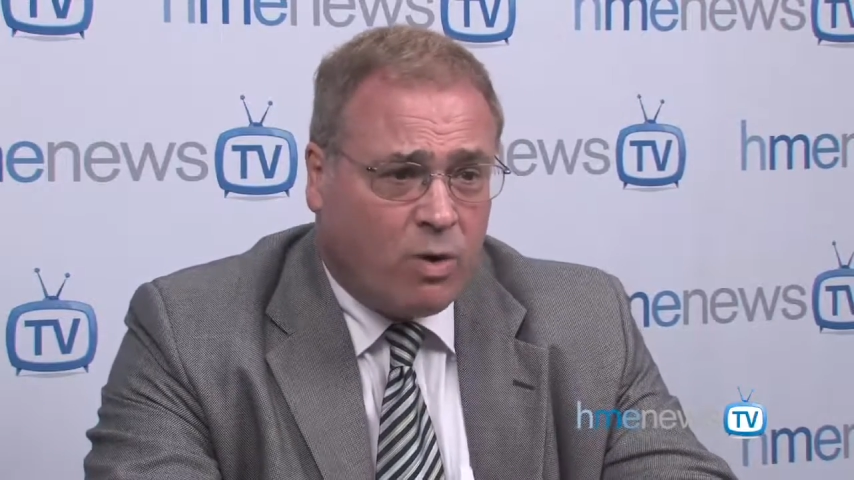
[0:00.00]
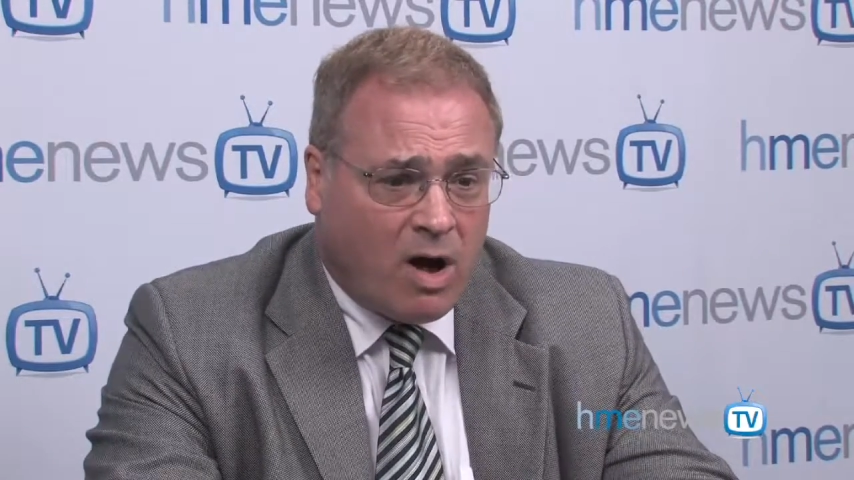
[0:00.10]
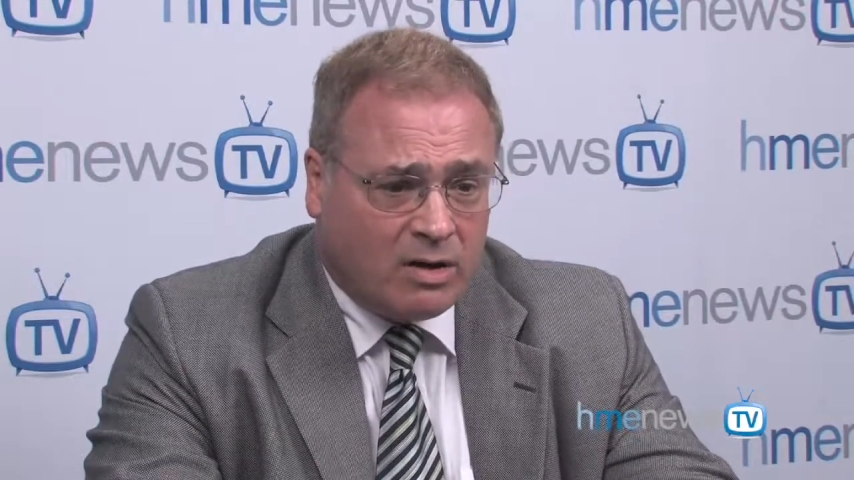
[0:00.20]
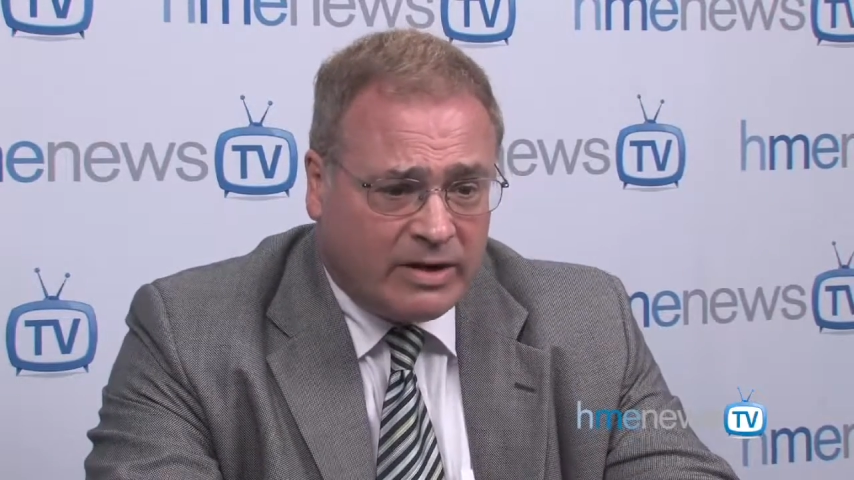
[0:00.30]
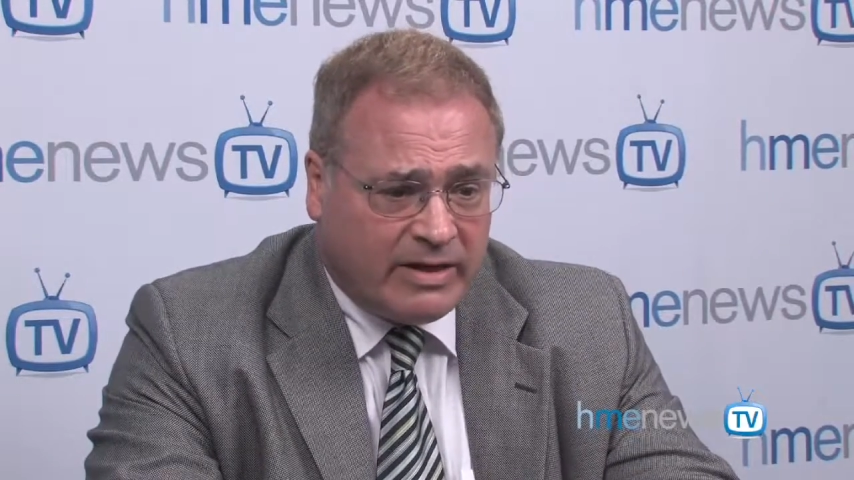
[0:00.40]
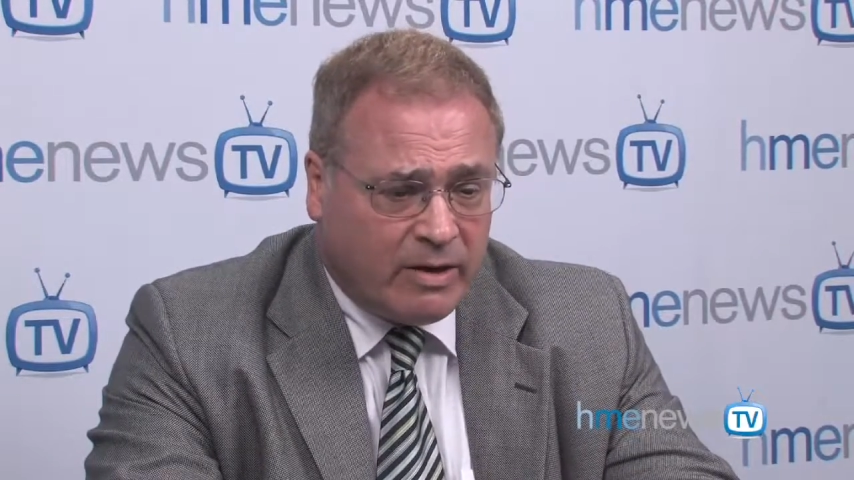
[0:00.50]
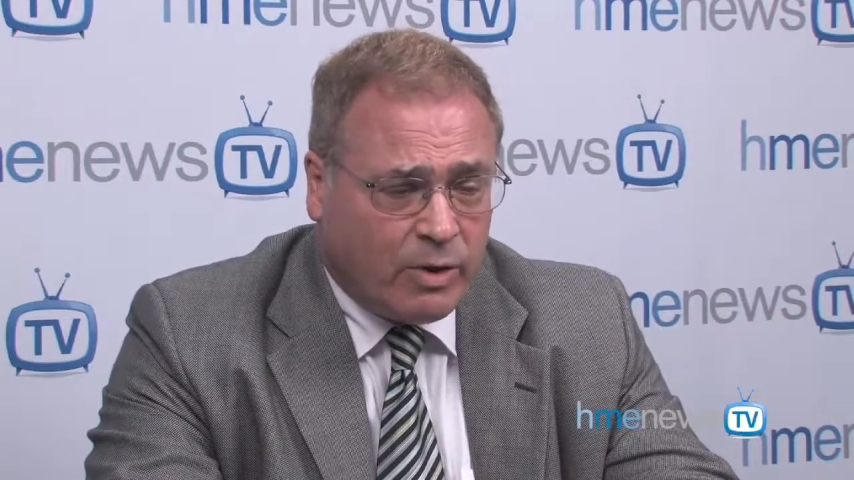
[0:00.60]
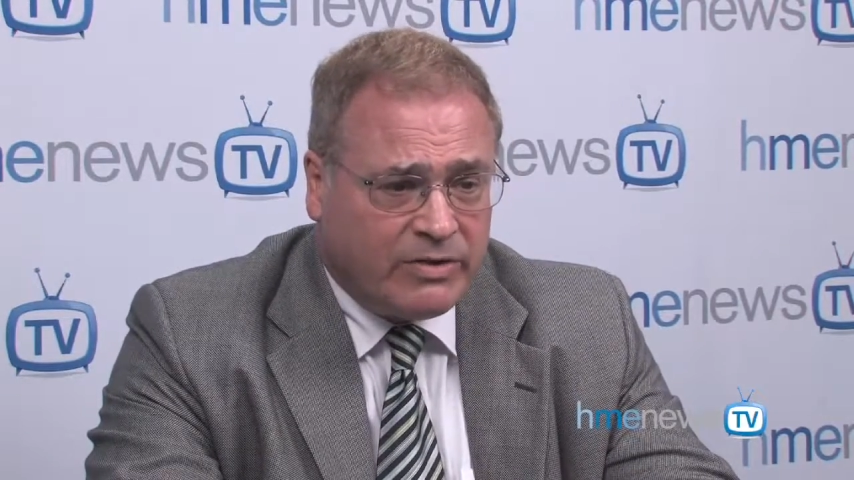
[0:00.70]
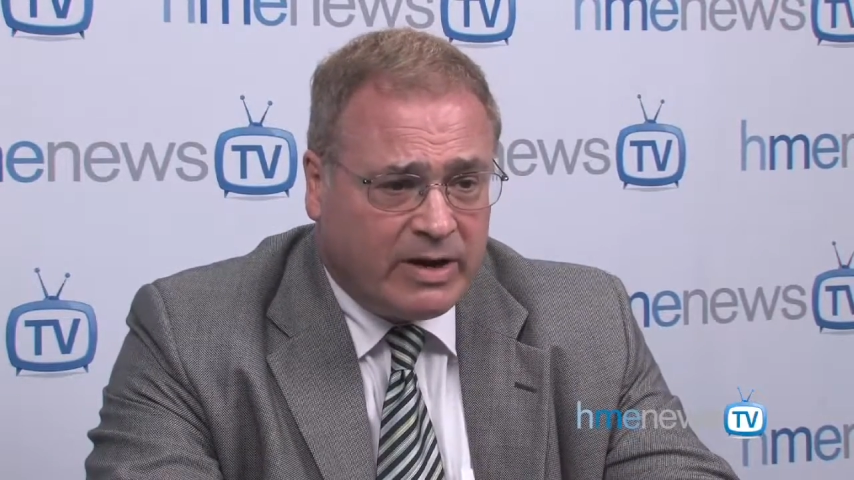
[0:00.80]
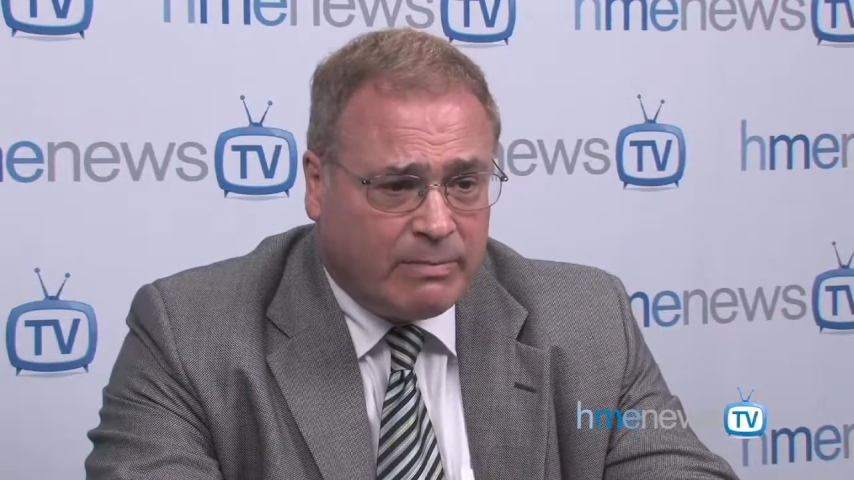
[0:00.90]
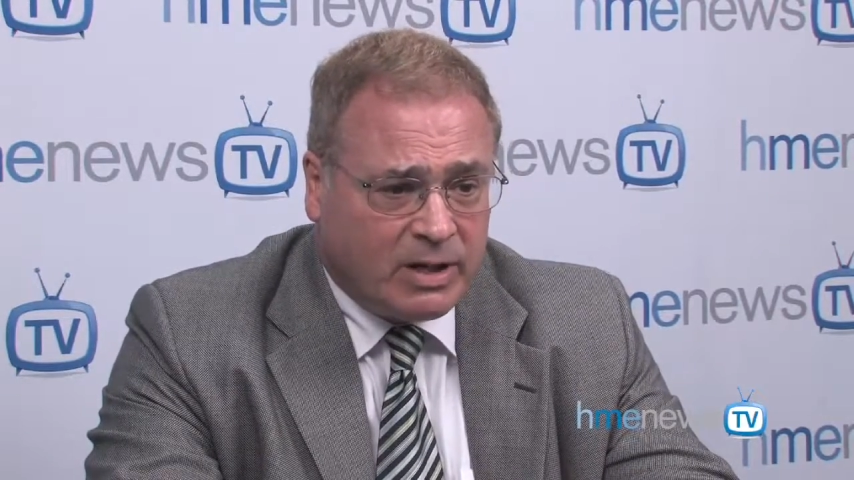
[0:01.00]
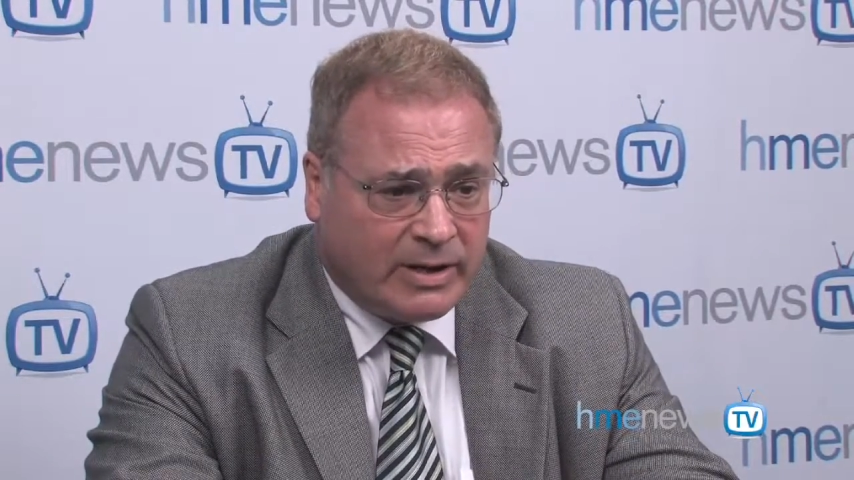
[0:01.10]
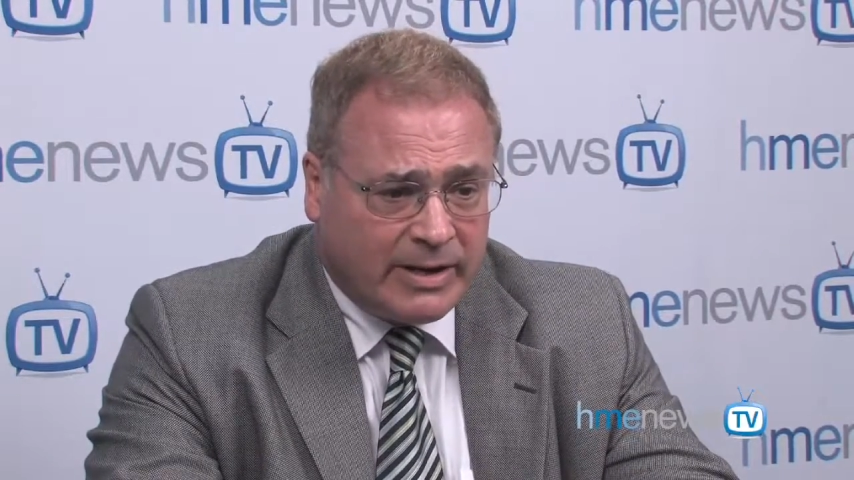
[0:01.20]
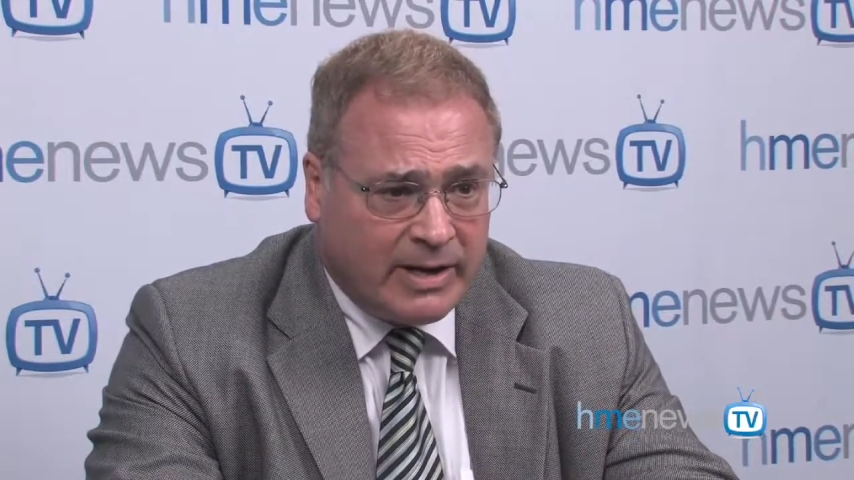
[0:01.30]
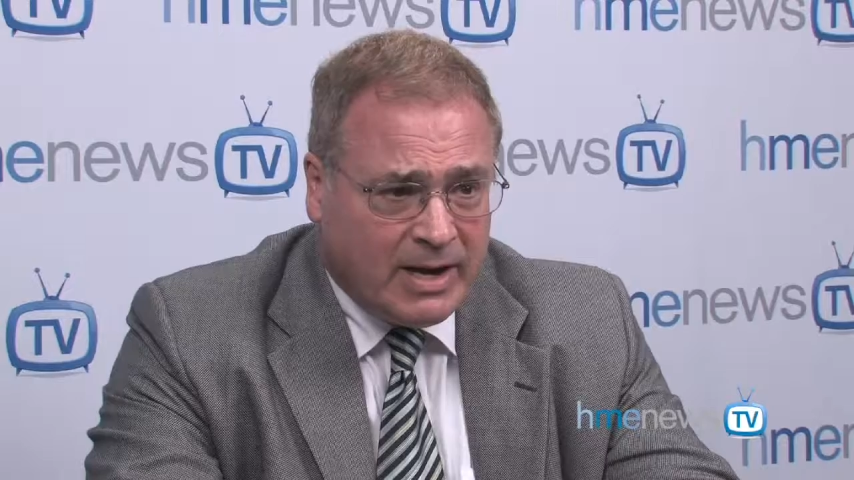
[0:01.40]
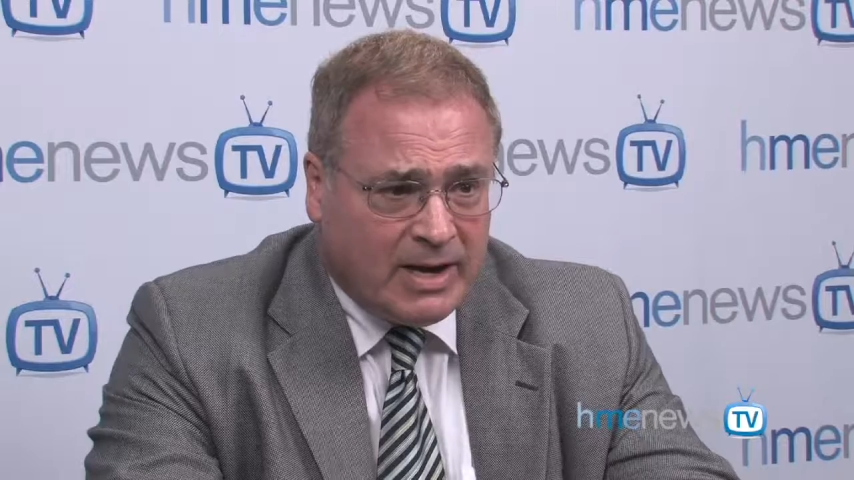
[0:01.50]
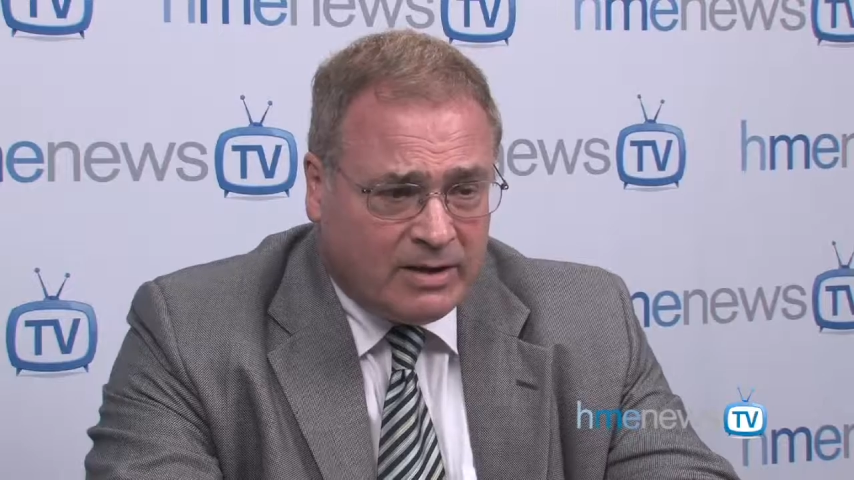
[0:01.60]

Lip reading: quality, they want the ability